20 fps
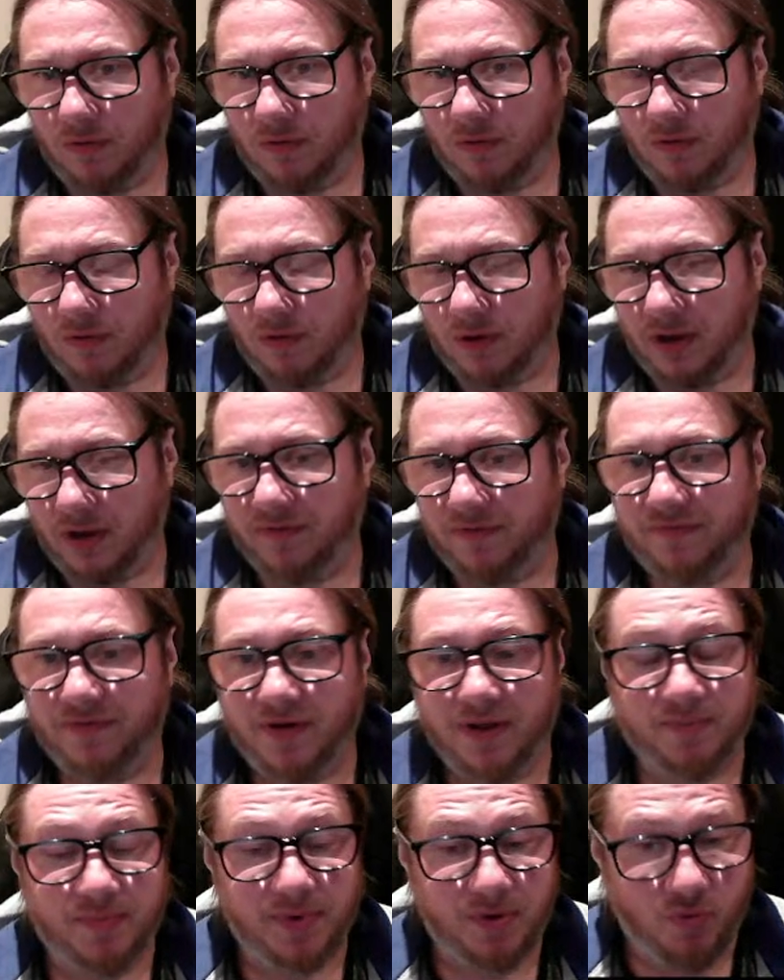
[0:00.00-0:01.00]
or
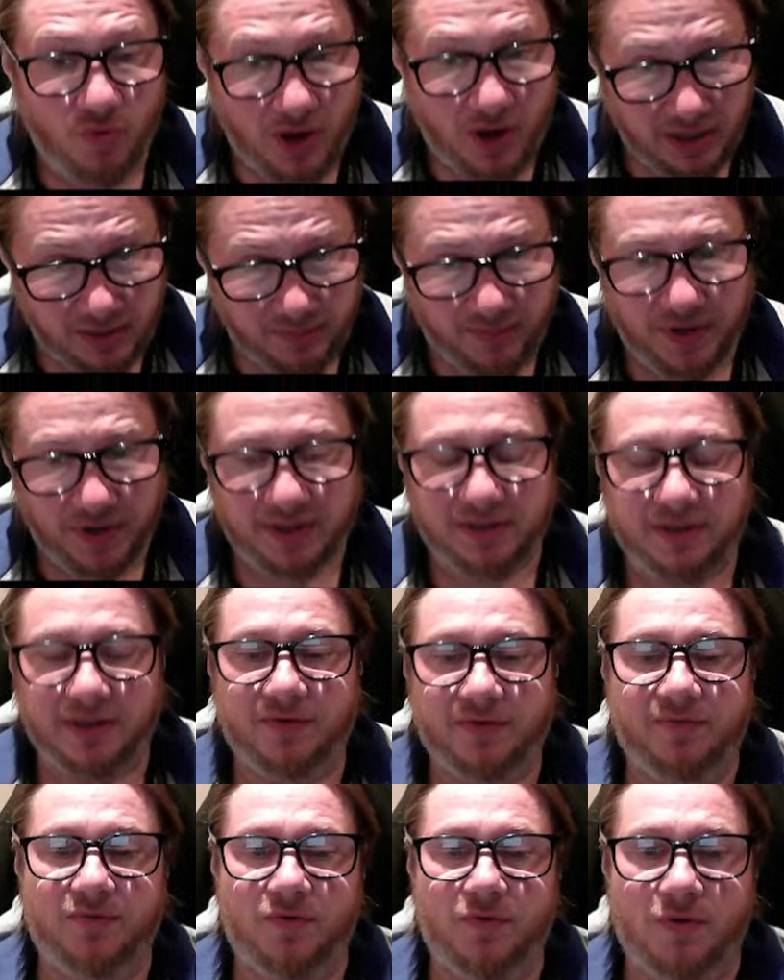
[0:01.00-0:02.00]
F5. But white played
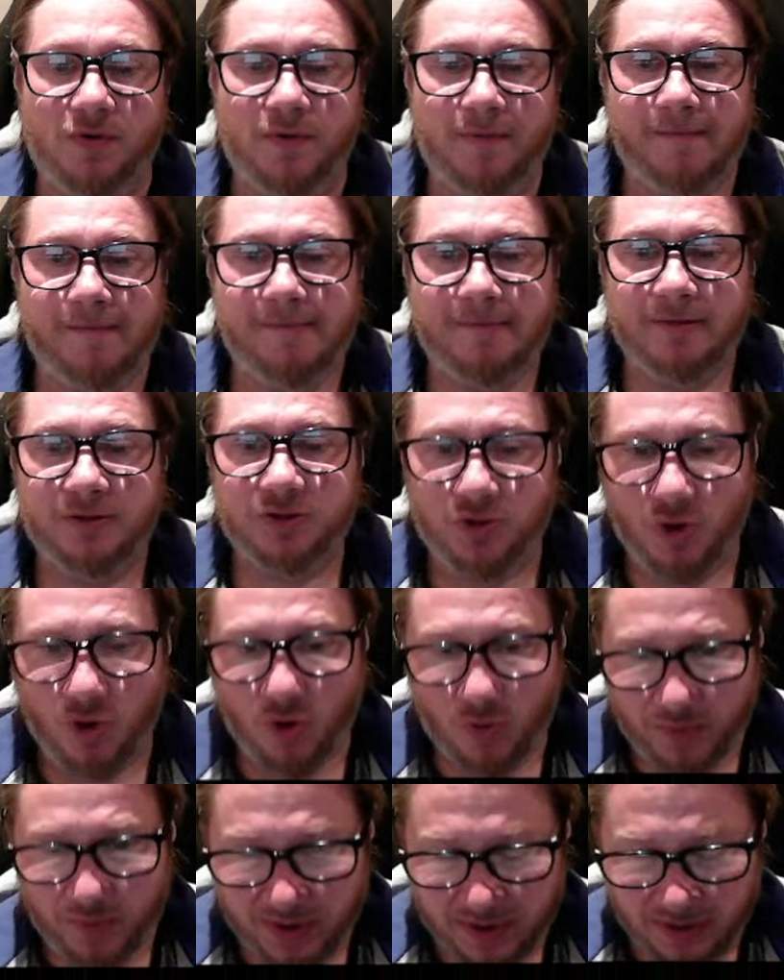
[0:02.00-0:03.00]
F4
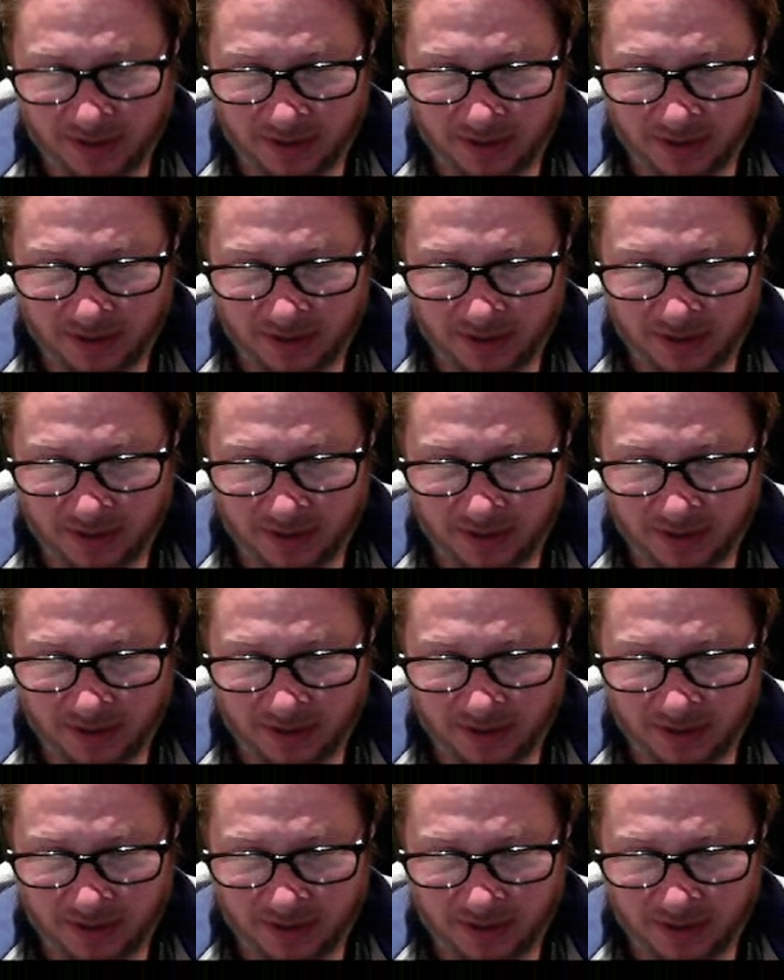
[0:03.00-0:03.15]
open